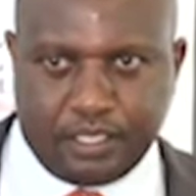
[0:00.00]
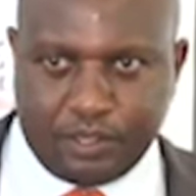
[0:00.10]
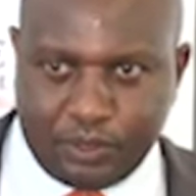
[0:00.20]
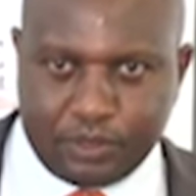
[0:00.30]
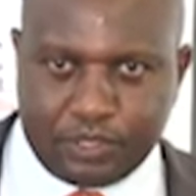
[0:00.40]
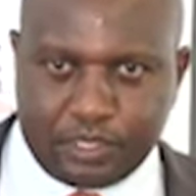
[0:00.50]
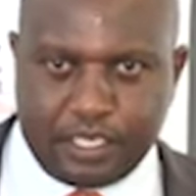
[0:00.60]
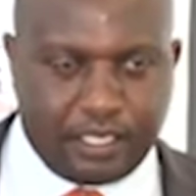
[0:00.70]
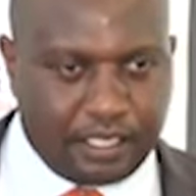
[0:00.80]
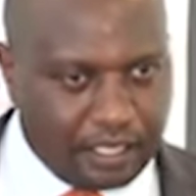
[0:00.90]
those
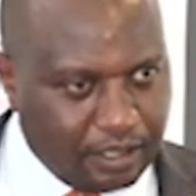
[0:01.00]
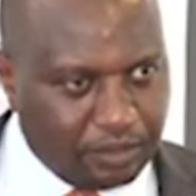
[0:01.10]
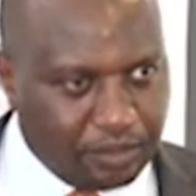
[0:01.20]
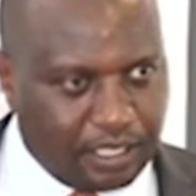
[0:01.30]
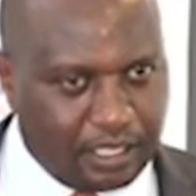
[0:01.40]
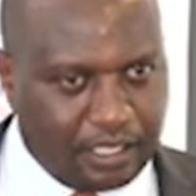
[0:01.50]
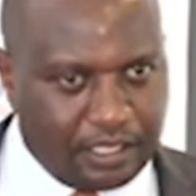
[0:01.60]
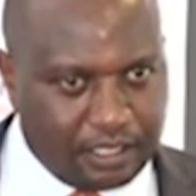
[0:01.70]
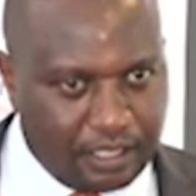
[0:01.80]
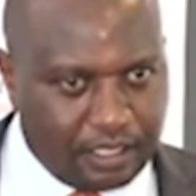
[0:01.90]
are crimes
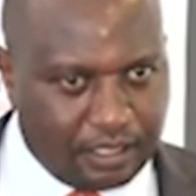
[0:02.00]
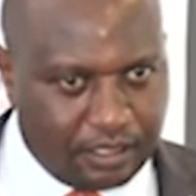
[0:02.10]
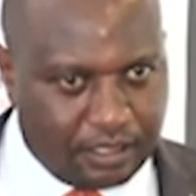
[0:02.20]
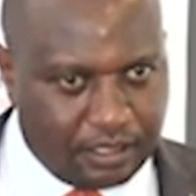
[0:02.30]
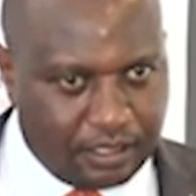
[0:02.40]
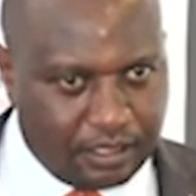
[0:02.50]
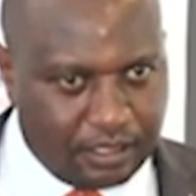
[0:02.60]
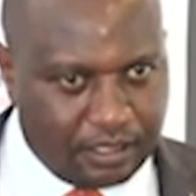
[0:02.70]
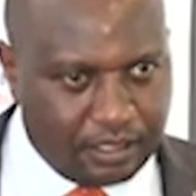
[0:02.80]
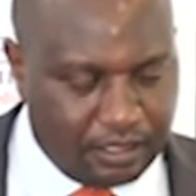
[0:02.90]
against journalists
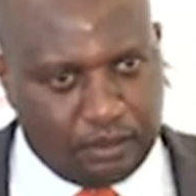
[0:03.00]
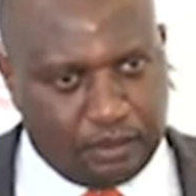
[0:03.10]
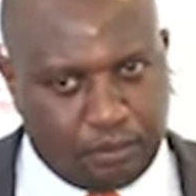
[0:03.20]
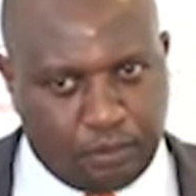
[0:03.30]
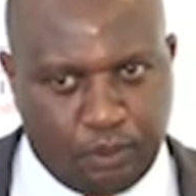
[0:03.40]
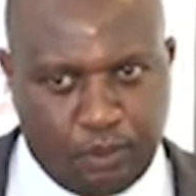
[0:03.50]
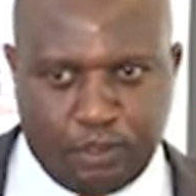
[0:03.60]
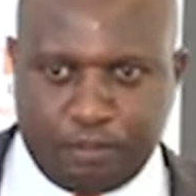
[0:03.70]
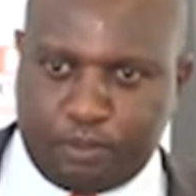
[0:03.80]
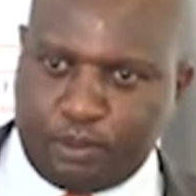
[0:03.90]
the people who
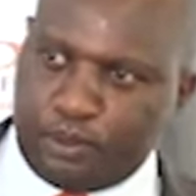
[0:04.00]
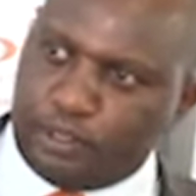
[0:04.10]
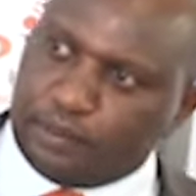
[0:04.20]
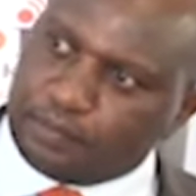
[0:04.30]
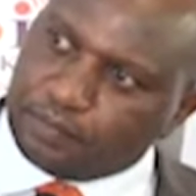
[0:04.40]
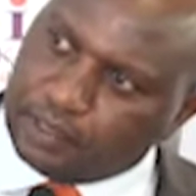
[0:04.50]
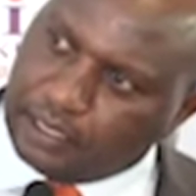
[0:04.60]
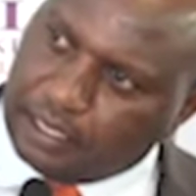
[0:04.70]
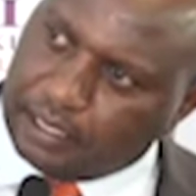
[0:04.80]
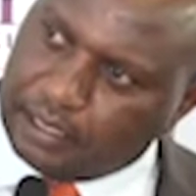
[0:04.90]
employ
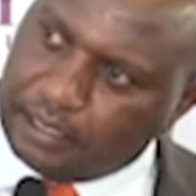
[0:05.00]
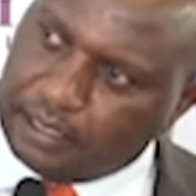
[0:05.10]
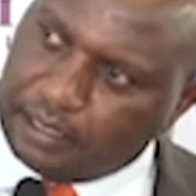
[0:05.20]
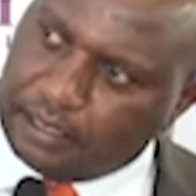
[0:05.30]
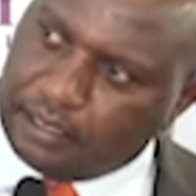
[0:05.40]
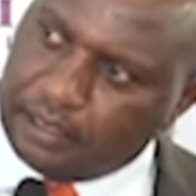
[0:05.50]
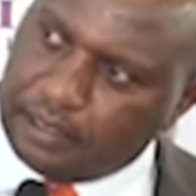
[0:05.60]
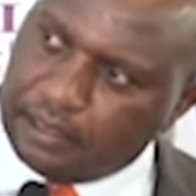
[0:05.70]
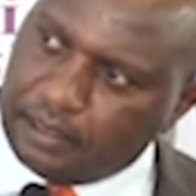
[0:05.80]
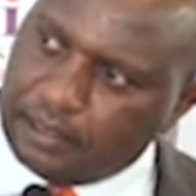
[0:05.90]
journalists
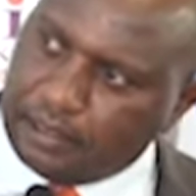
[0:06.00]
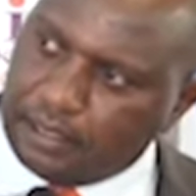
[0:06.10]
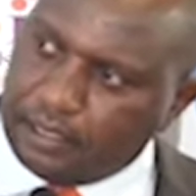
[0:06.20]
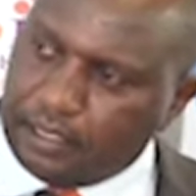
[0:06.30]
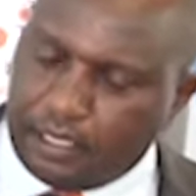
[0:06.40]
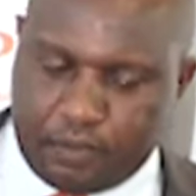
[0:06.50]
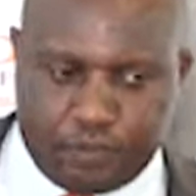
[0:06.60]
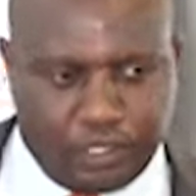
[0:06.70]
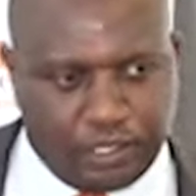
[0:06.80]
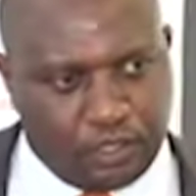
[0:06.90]
and
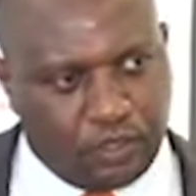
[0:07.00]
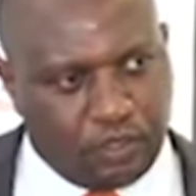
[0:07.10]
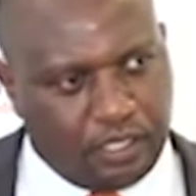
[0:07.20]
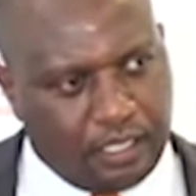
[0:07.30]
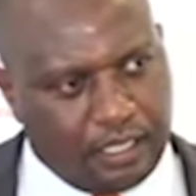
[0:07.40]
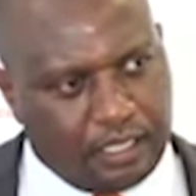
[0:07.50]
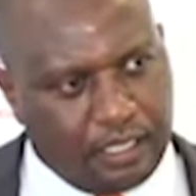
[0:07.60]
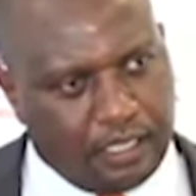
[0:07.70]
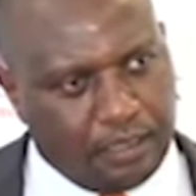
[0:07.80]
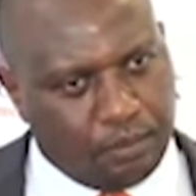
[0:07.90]
for reason or another
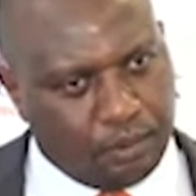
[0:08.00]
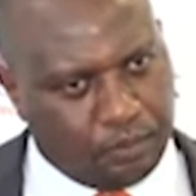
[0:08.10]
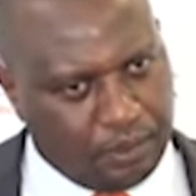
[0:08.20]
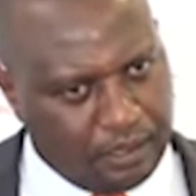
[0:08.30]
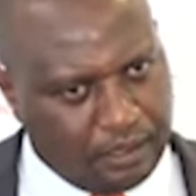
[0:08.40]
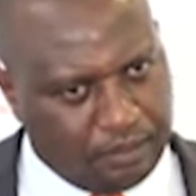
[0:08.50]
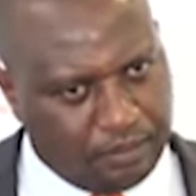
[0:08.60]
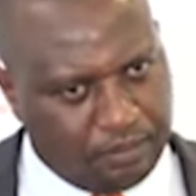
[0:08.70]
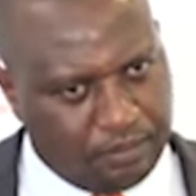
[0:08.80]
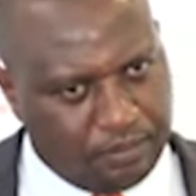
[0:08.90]
are unable to pay them,